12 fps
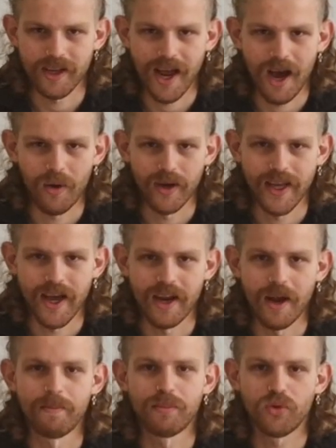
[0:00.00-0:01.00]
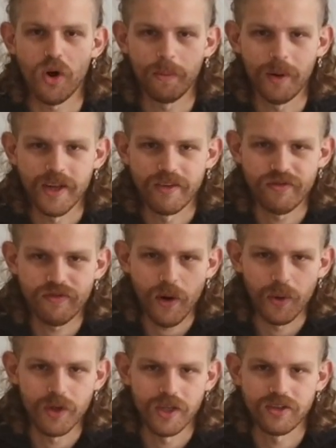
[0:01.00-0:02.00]
and out again, and properly
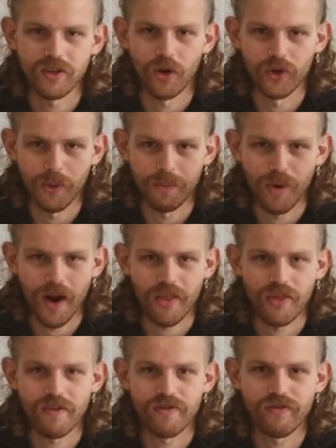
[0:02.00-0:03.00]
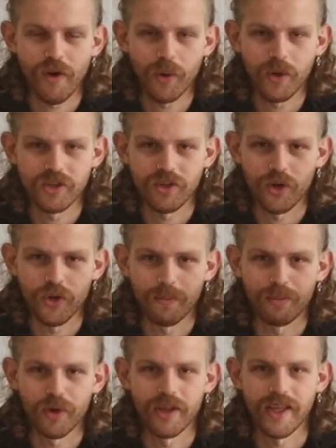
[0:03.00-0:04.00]
focus on your breath, focus on your
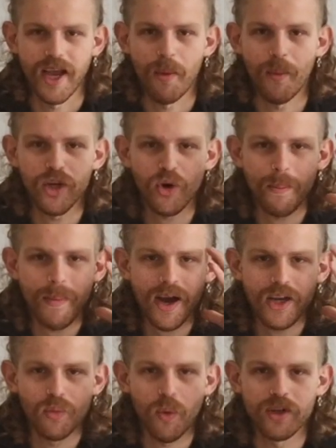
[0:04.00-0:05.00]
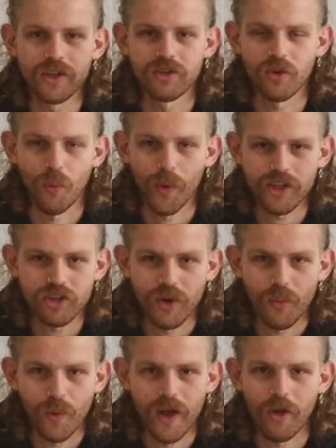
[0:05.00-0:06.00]
breathing. And when your mind wanders, which
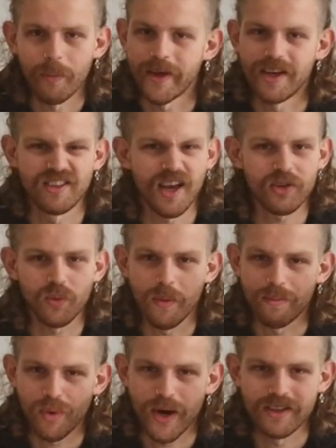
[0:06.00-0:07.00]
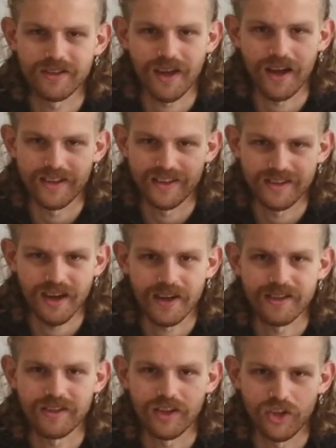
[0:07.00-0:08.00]
it will, because that's what brains are
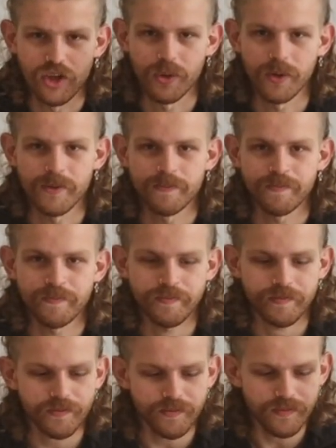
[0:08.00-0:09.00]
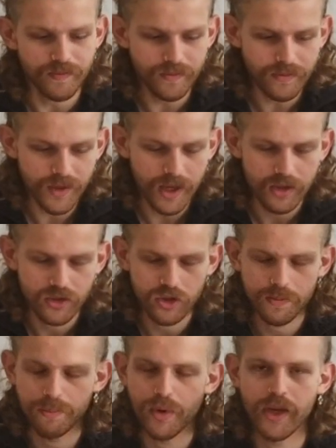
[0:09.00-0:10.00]
designed to do,
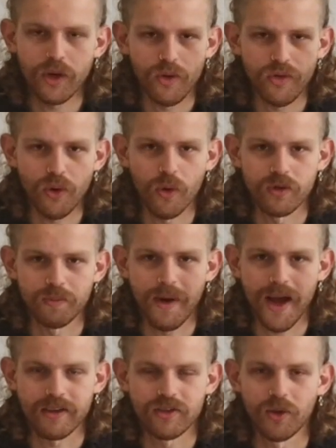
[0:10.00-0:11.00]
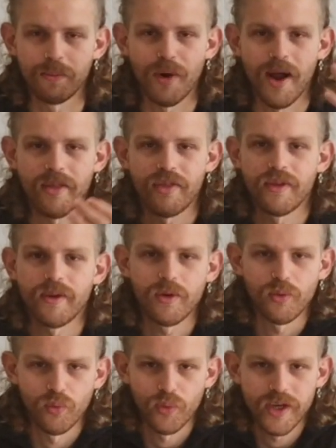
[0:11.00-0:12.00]
just bring your thoughts back to your breath,
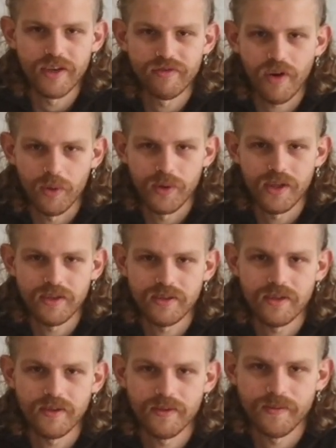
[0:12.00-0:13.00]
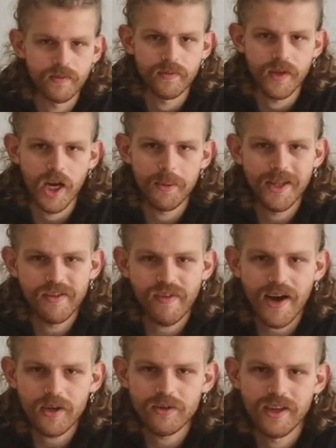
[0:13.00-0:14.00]
refocus. And I mean, the
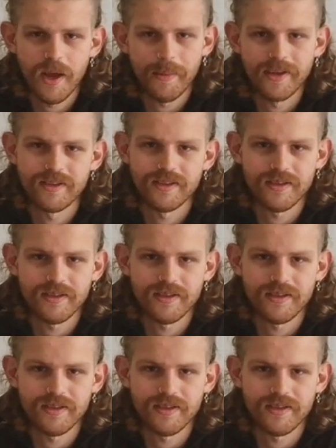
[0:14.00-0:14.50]
final tip is to